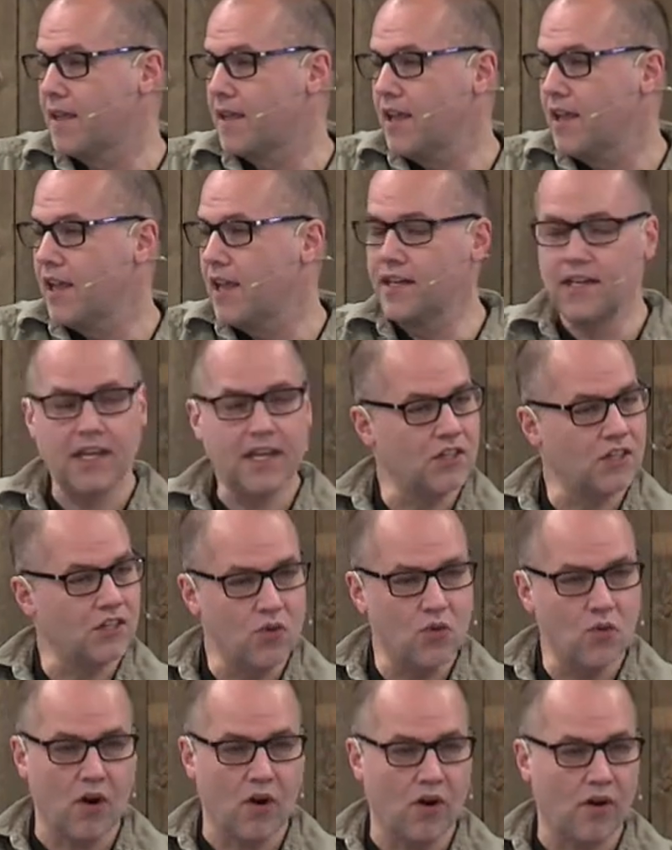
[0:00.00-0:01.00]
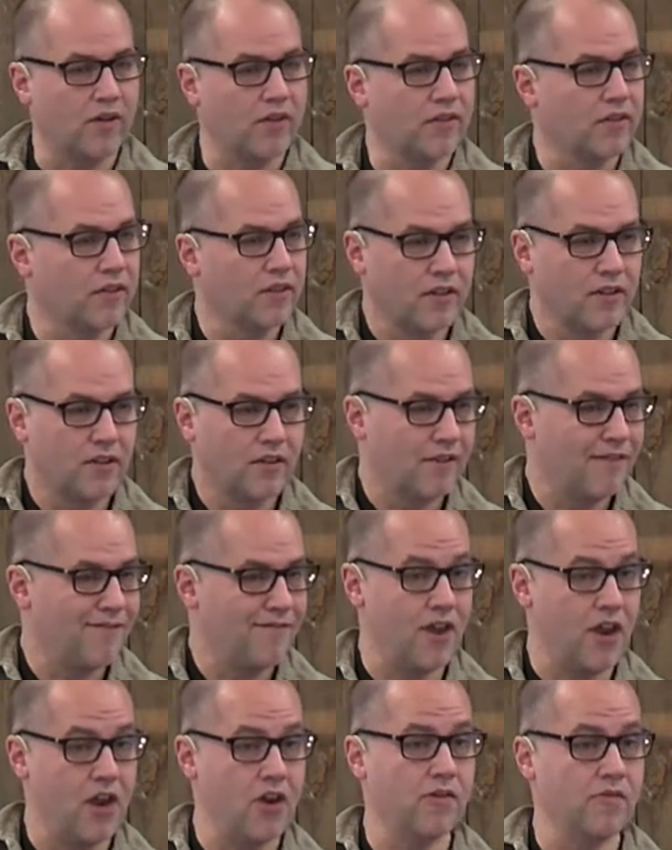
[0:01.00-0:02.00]
and you are
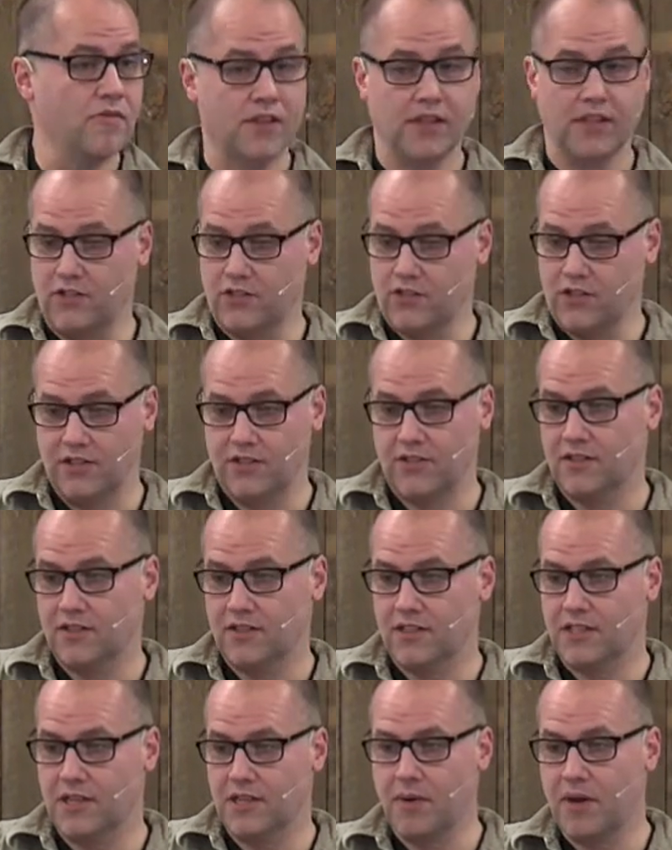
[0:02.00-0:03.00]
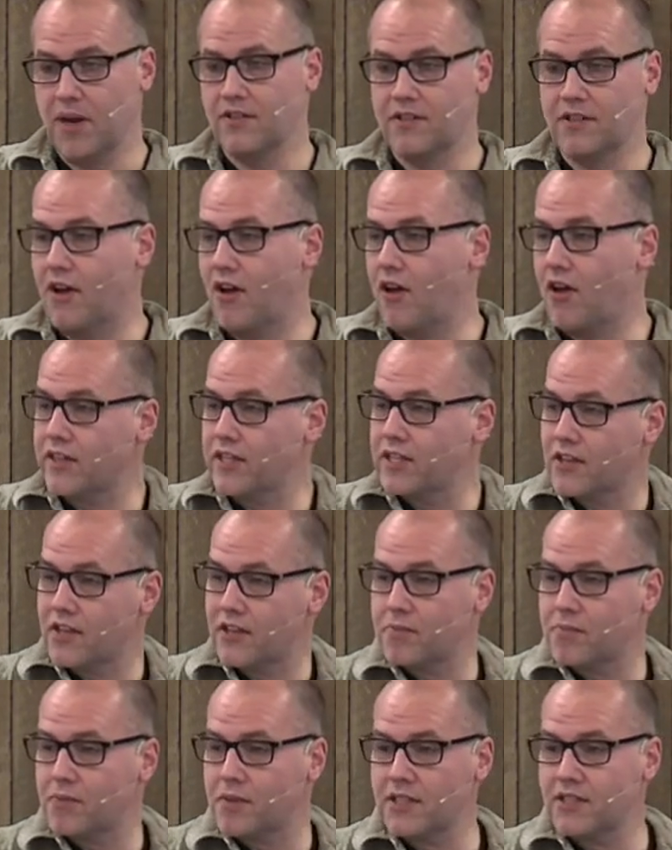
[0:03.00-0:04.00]
very religious compared to all these
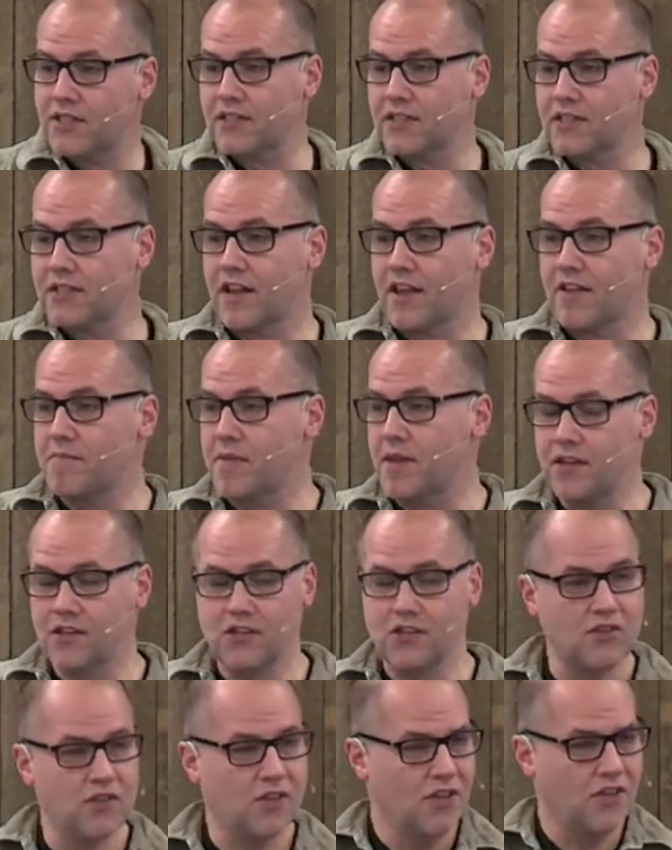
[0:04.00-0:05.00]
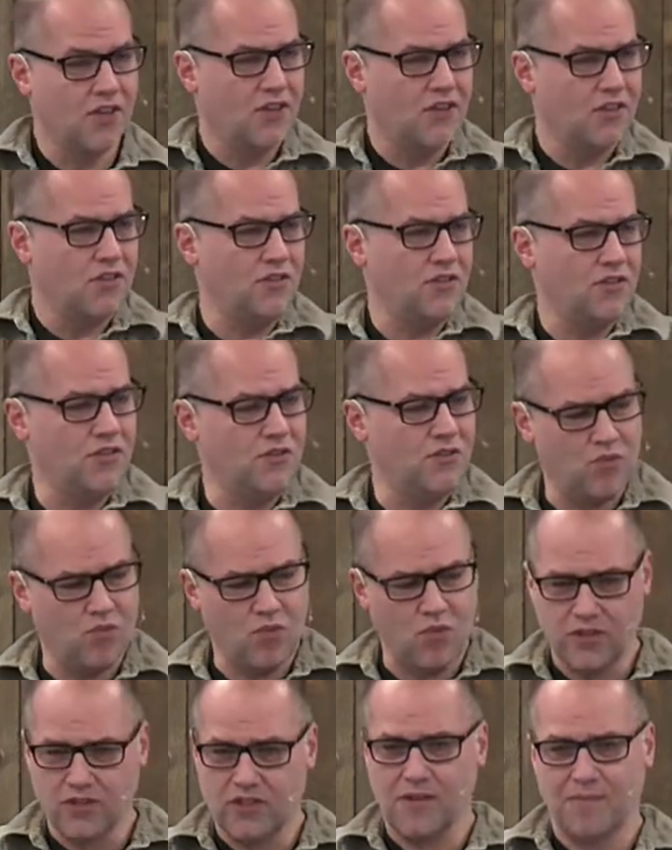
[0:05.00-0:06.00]
other places that I've been. You
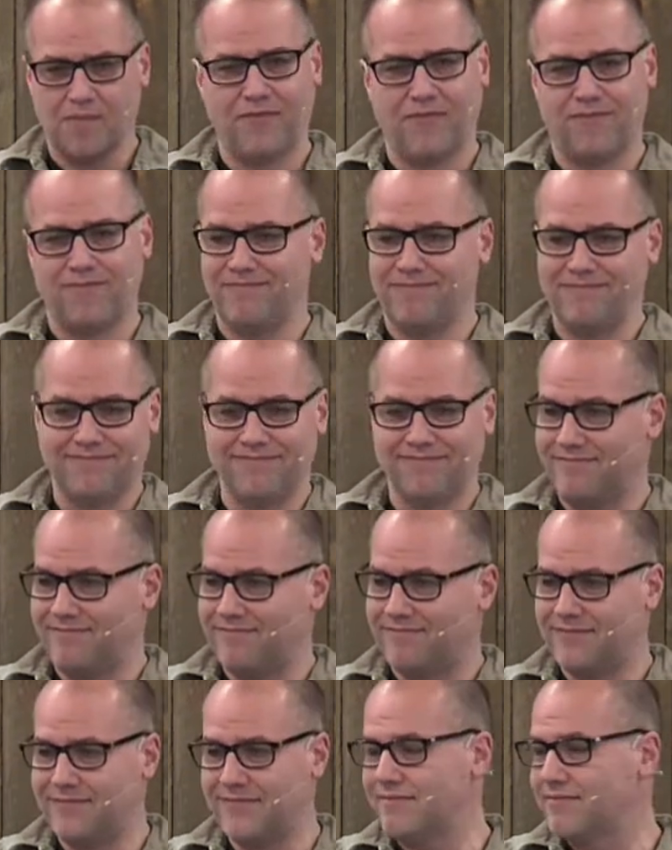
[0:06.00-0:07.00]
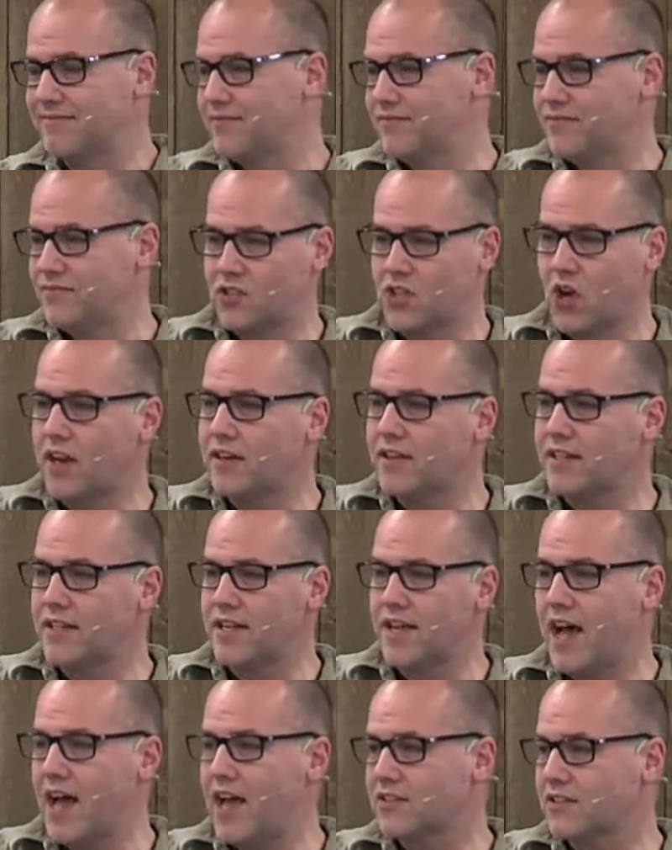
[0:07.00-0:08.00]
worship dawn to
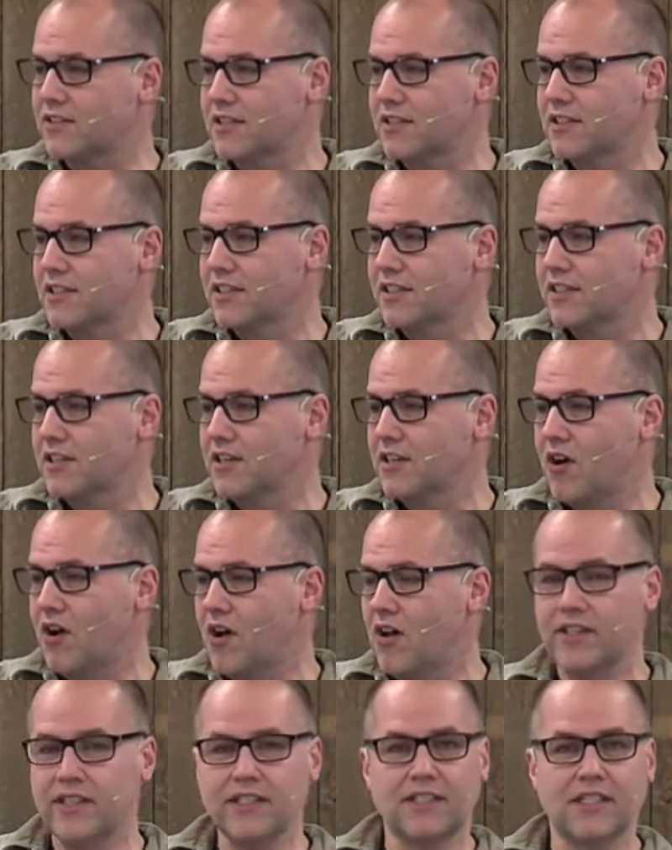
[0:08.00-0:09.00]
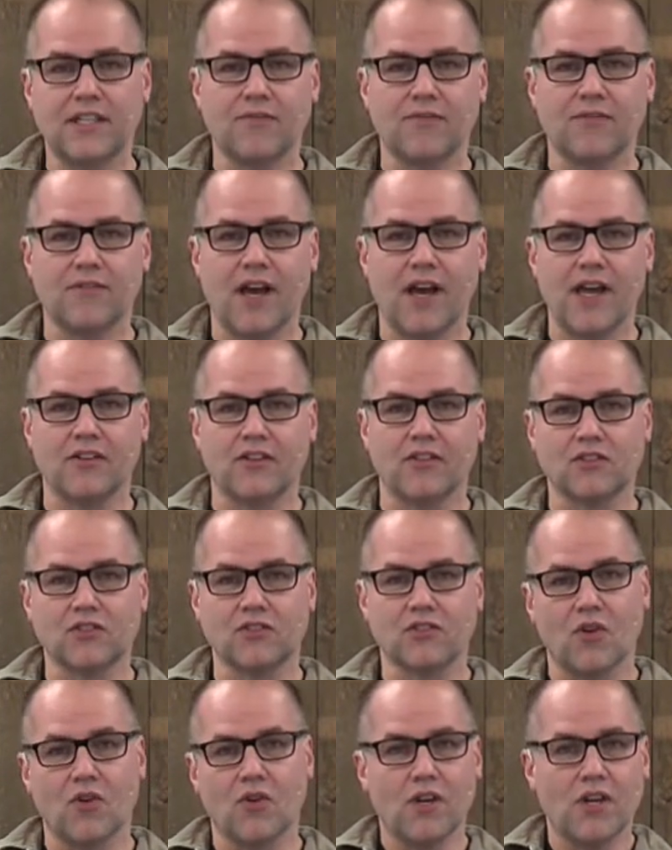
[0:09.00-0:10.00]
dusk, you know, all these different idols.
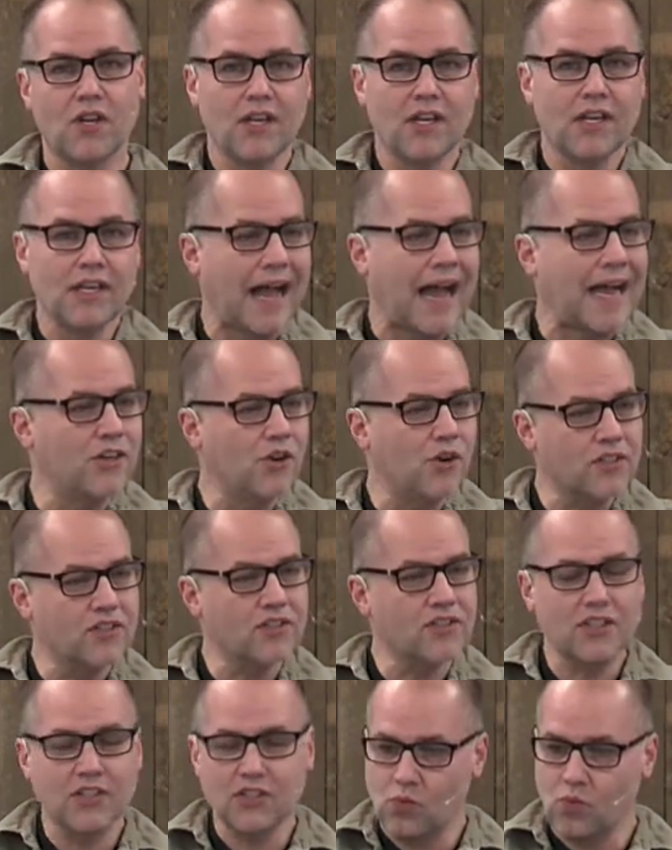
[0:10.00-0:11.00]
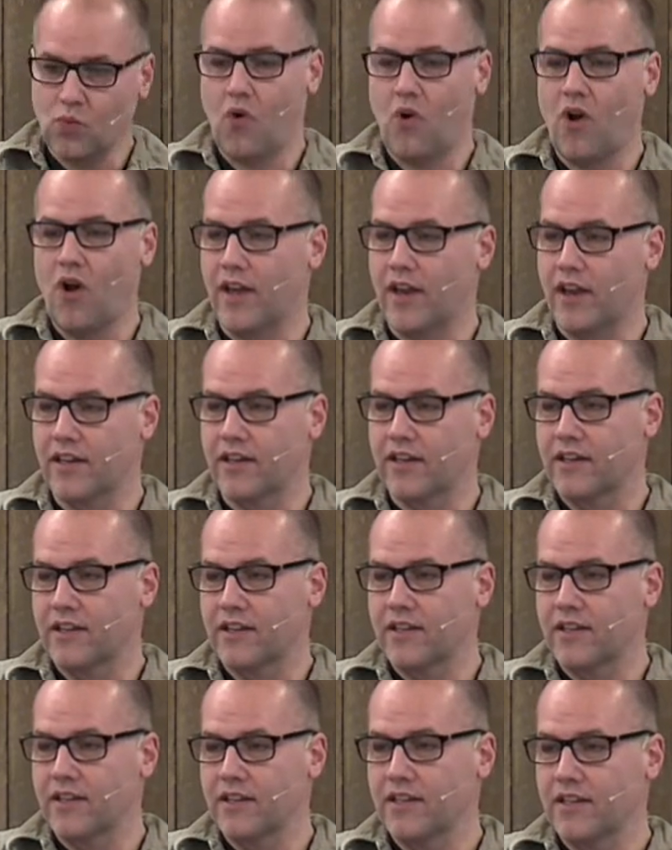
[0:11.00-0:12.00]
So I noticed this one
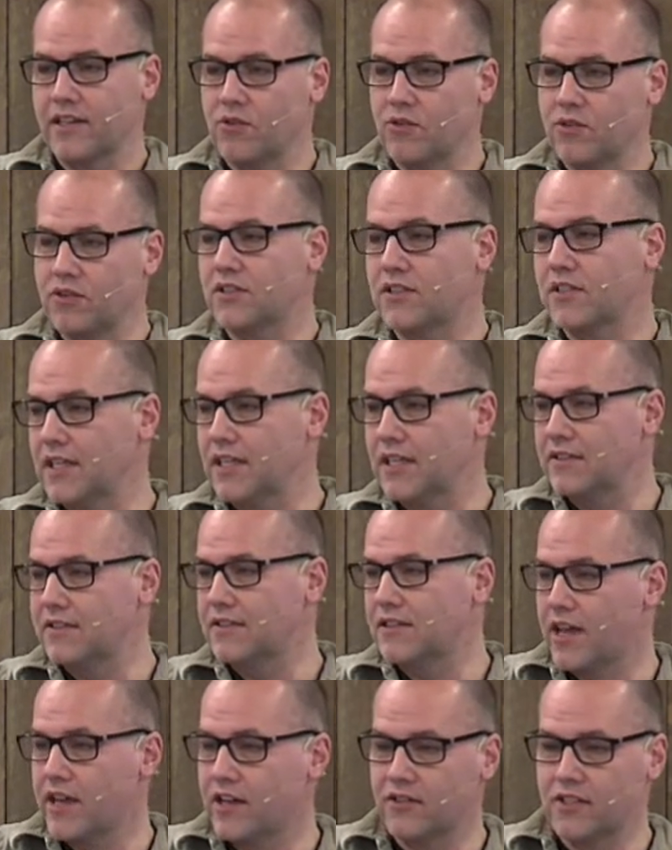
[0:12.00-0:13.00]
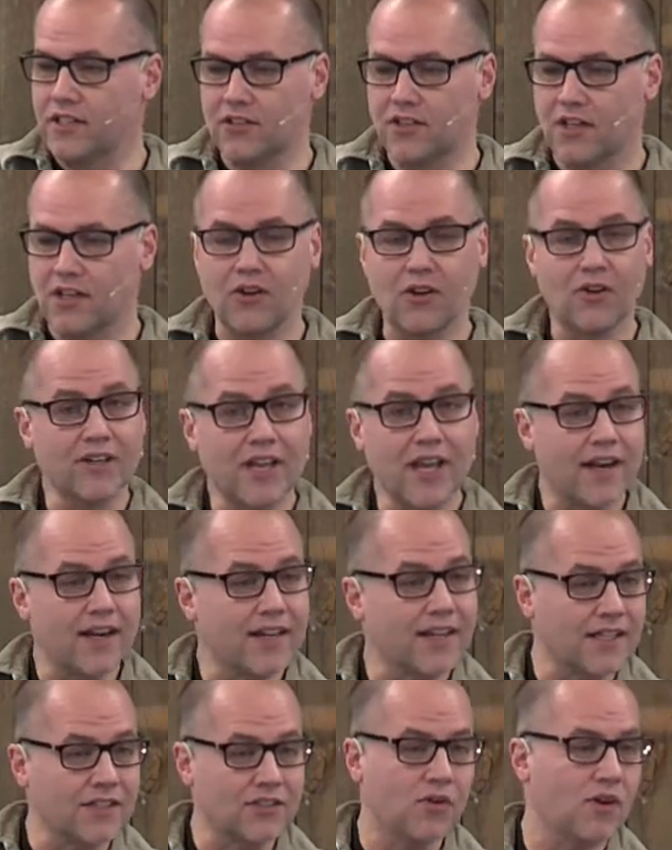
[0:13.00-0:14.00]
that was entitled this unknown God,
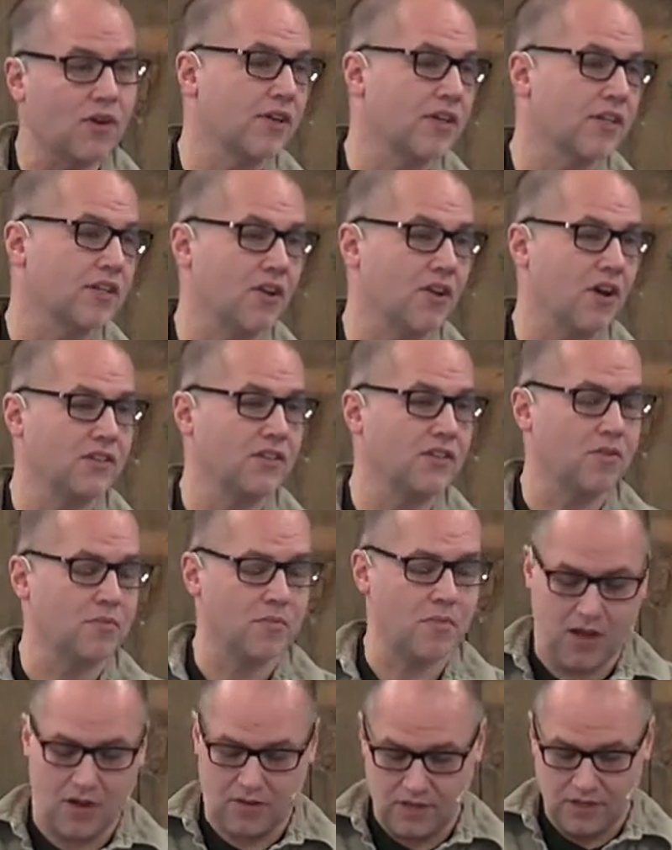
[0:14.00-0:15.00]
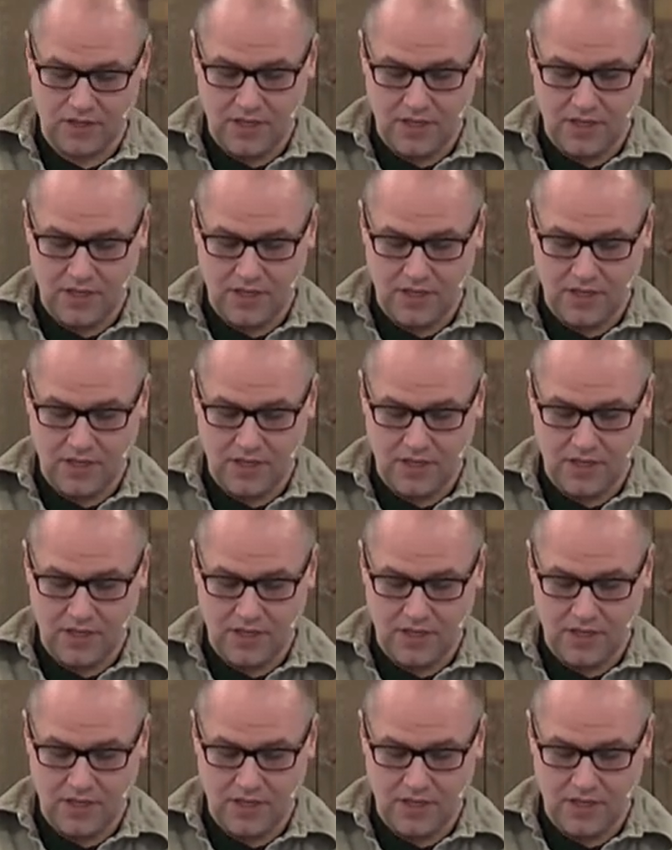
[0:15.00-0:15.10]
and that's what I want to talk to you about.